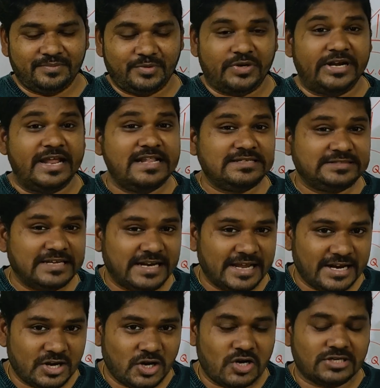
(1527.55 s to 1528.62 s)
potential
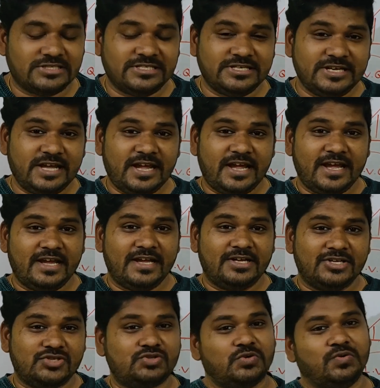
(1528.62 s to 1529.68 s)

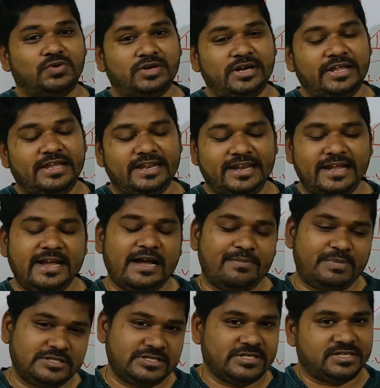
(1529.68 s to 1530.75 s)
energy stored in a
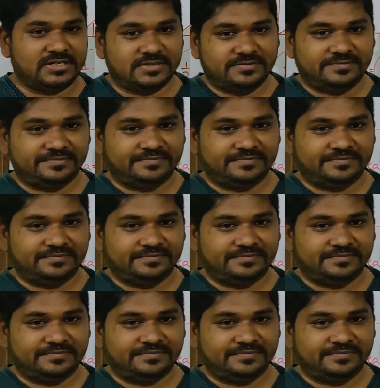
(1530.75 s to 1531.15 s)
capacitor.